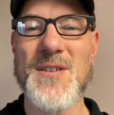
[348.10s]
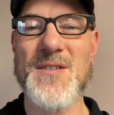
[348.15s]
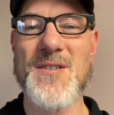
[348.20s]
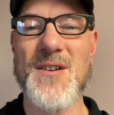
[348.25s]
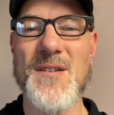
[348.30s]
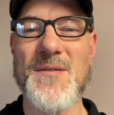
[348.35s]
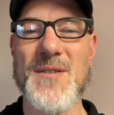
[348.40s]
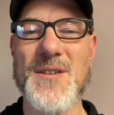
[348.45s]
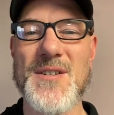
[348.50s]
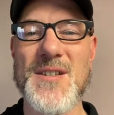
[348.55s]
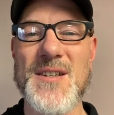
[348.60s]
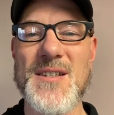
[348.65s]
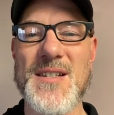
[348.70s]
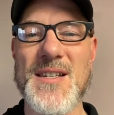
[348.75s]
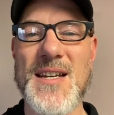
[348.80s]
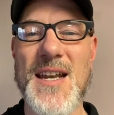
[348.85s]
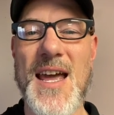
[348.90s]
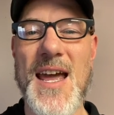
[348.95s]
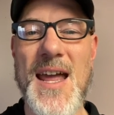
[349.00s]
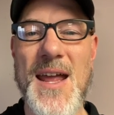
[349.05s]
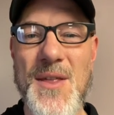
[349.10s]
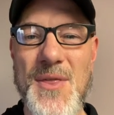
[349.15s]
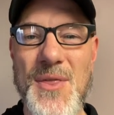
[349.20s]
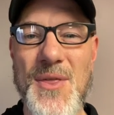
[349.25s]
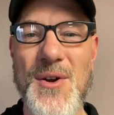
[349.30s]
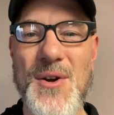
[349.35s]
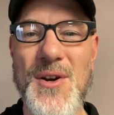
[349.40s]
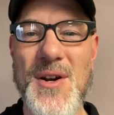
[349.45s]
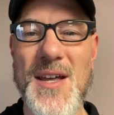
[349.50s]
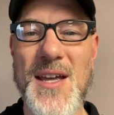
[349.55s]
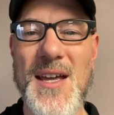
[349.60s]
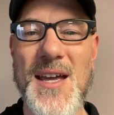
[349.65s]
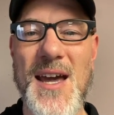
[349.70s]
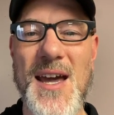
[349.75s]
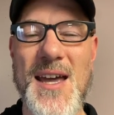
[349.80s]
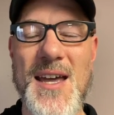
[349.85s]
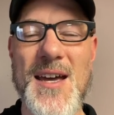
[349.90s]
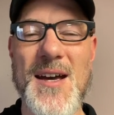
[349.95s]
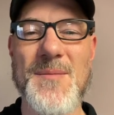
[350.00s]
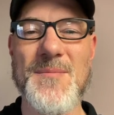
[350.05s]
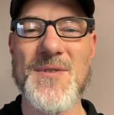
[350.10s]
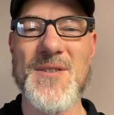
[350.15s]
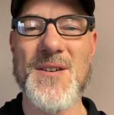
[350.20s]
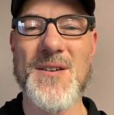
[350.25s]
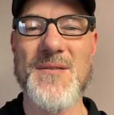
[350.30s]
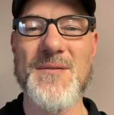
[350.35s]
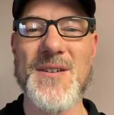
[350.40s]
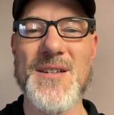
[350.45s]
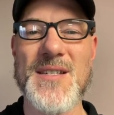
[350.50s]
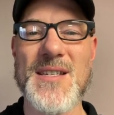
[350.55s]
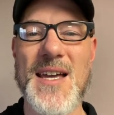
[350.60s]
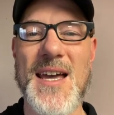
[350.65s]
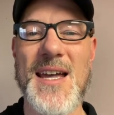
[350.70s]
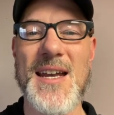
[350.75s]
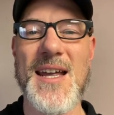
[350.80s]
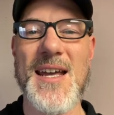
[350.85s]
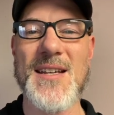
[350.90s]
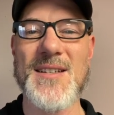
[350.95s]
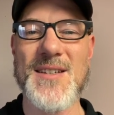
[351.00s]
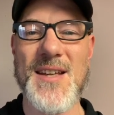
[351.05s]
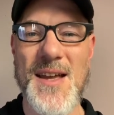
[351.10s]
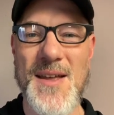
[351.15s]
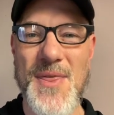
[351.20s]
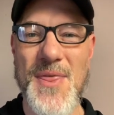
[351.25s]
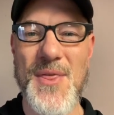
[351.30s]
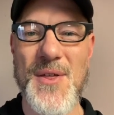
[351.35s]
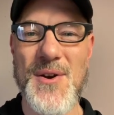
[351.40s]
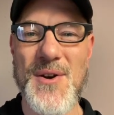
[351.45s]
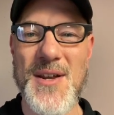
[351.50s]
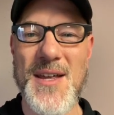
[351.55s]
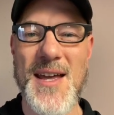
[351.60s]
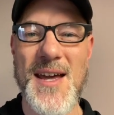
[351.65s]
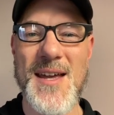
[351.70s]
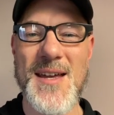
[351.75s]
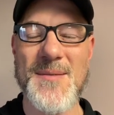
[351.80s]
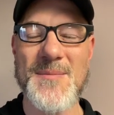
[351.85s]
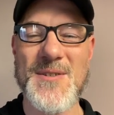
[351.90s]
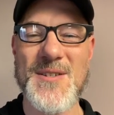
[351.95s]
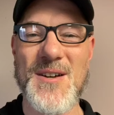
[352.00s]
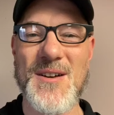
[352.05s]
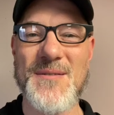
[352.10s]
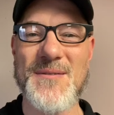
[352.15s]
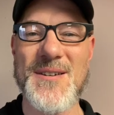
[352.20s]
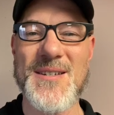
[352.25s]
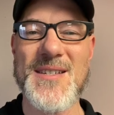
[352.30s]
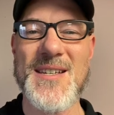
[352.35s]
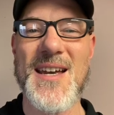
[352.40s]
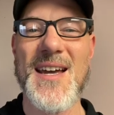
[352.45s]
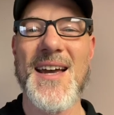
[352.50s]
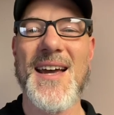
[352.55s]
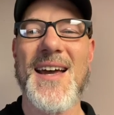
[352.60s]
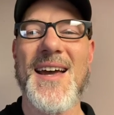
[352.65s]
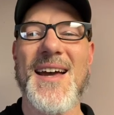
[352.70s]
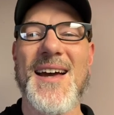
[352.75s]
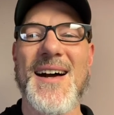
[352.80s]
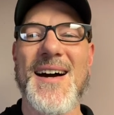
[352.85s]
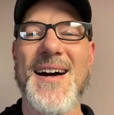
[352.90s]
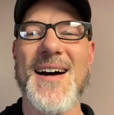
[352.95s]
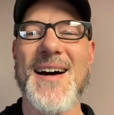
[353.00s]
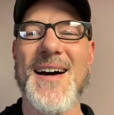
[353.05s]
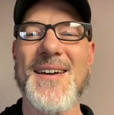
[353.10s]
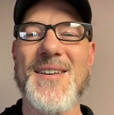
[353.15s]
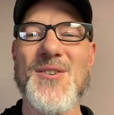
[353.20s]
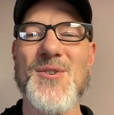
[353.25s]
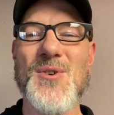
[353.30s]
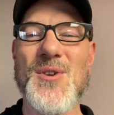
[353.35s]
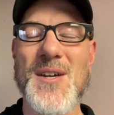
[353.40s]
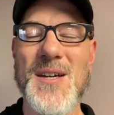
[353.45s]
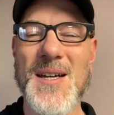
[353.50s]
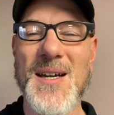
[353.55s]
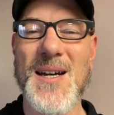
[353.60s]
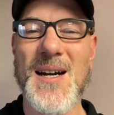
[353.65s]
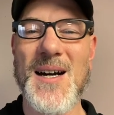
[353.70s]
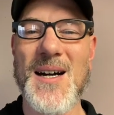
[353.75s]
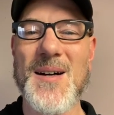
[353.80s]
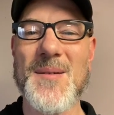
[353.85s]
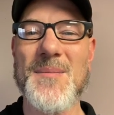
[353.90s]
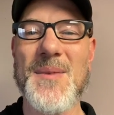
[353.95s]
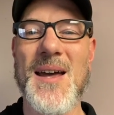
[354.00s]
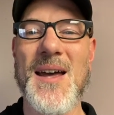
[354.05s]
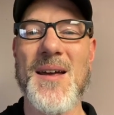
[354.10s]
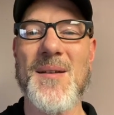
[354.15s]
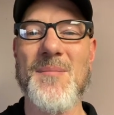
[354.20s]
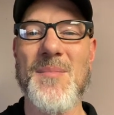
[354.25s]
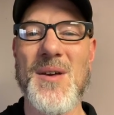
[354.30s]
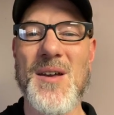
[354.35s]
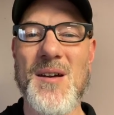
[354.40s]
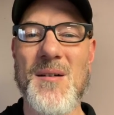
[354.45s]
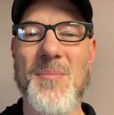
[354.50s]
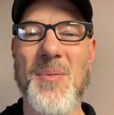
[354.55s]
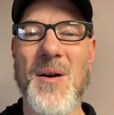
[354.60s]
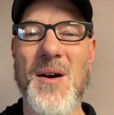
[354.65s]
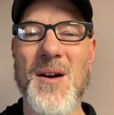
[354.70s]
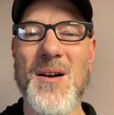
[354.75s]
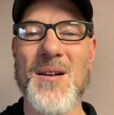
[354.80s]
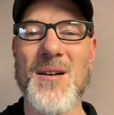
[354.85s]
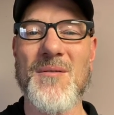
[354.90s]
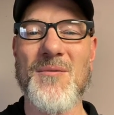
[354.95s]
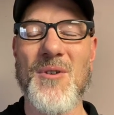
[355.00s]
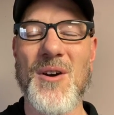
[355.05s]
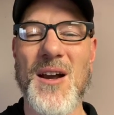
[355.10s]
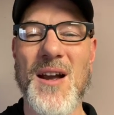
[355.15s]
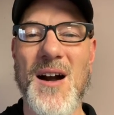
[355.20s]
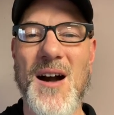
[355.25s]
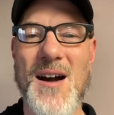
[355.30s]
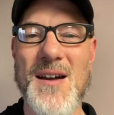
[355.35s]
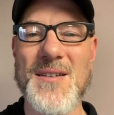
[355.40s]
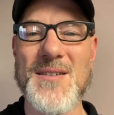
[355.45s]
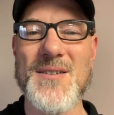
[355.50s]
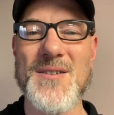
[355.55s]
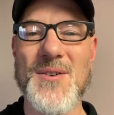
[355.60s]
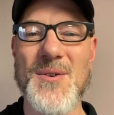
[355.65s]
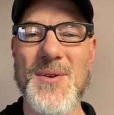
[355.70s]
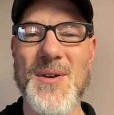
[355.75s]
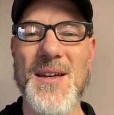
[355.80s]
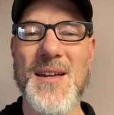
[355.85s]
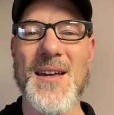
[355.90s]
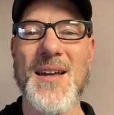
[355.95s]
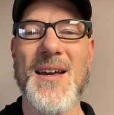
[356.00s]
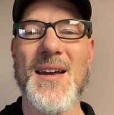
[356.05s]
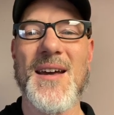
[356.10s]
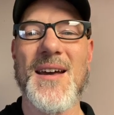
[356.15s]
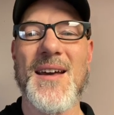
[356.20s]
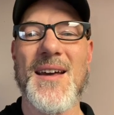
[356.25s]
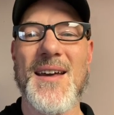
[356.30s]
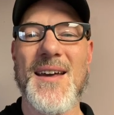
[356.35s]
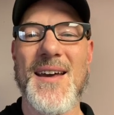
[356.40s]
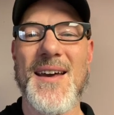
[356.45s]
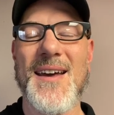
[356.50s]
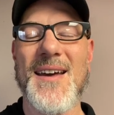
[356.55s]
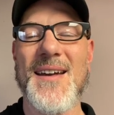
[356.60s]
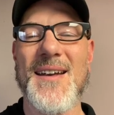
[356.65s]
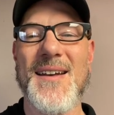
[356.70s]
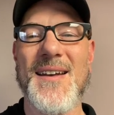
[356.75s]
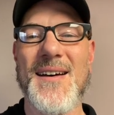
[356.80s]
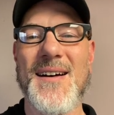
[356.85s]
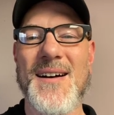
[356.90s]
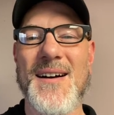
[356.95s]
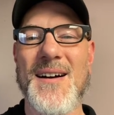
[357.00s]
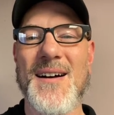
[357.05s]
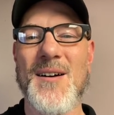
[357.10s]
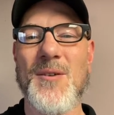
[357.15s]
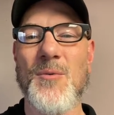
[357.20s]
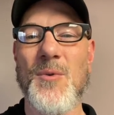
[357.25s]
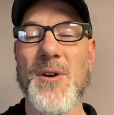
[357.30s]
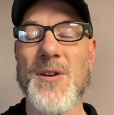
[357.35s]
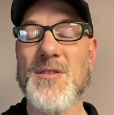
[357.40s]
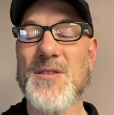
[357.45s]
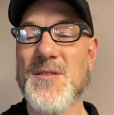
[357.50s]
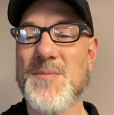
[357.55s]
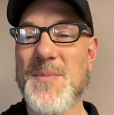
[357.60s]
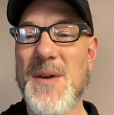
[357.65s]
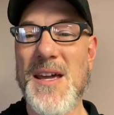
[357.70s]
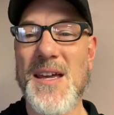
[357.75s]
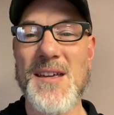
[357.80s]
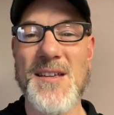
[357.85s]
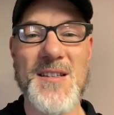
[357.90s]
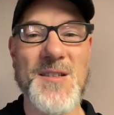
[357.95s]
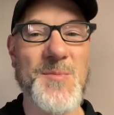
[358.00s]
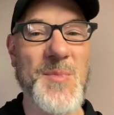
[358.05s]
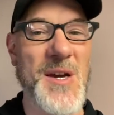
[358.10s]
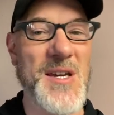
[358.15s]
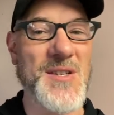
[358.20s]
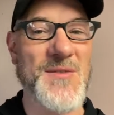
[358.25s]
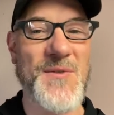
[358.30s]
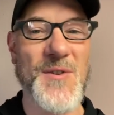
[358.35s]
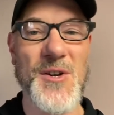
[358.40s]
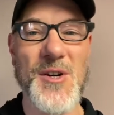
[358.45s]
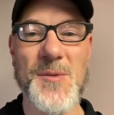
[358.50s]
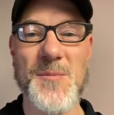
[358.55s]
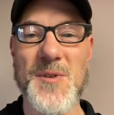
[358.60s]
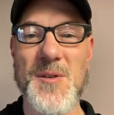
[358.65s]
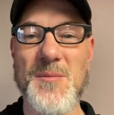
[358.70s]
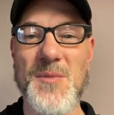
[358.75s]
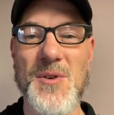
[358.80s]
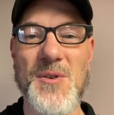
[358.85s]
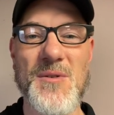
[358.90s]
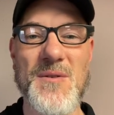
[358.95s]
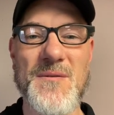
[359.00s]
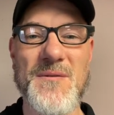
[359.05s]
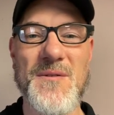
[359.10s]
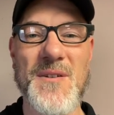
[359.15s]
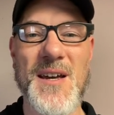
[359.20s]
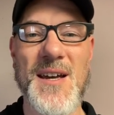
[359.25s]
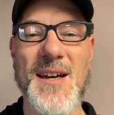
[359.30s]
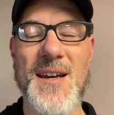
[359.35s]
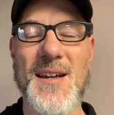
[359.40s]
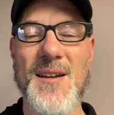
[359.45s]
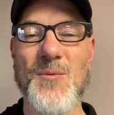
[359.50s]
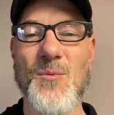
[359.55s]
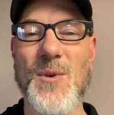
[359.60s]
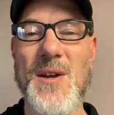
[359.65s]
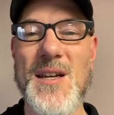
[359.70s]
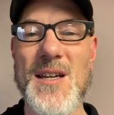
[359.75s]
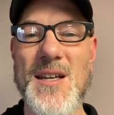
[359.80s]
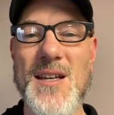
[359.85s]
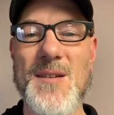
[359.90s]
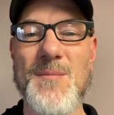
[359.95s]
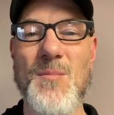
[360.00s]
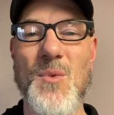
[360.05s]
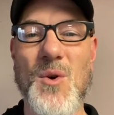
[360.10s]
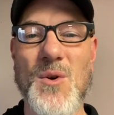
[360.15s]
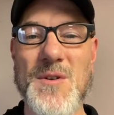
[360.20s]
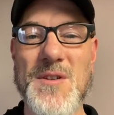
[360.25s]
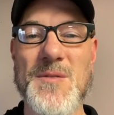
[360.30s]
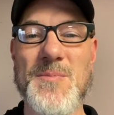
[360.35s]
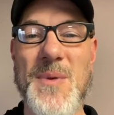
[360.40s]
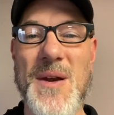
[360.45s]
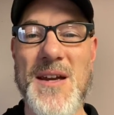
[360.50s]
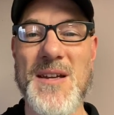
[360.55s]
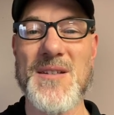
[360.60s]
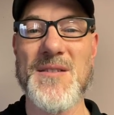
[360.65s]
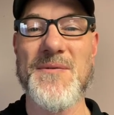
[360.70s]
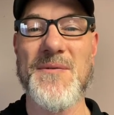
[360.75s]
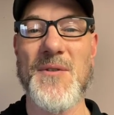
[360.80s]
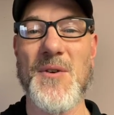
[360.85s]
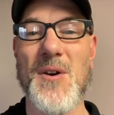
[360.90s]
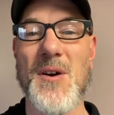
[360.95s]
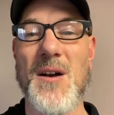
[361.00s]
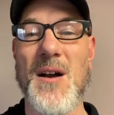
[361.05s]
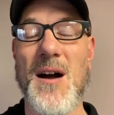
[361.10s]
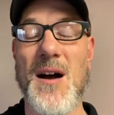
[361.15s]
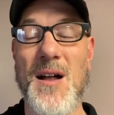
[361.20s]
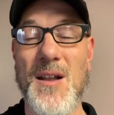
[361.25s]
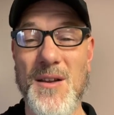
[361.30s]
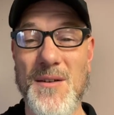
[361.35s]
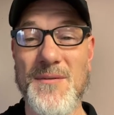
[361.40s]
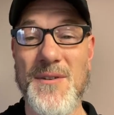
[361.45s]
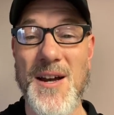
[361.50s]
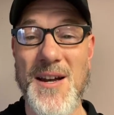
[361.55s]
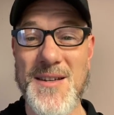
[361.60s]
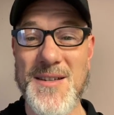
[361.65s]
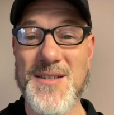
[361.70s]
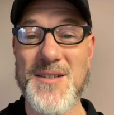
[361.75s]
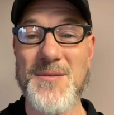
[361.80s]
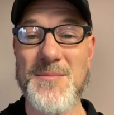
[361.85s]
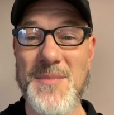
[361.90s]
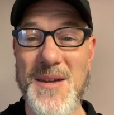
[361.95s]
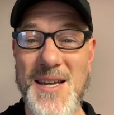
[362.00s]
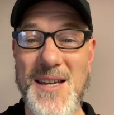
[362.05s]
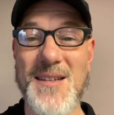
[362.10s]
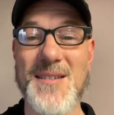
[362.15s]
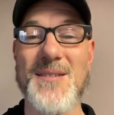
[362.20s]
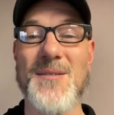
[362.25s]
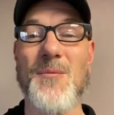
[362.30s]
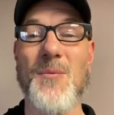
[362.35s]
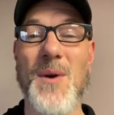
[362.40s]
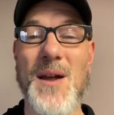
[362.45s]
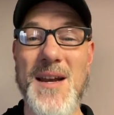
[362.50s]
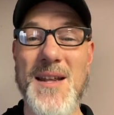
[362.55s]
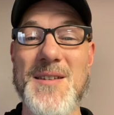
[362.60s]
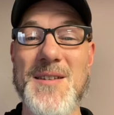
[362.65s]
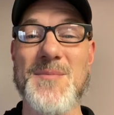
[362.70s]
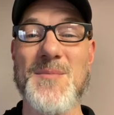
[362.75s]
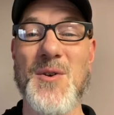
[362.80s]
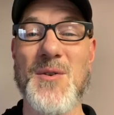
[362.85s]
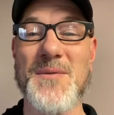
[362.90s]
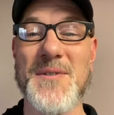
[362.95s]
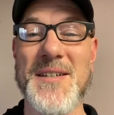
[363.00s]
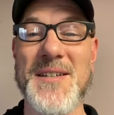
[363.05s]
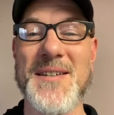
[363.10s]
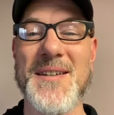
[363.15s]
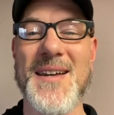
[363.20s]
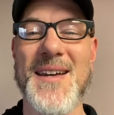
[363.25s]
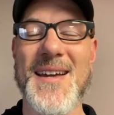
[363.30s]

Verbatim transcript: services, an 8:30 a.m. service, and a 10:30 a.m. service. Uh, you can come and be a part of what God is doing, and uh, we're just making space for Him to move, and we need more space for all of us to meet when moving.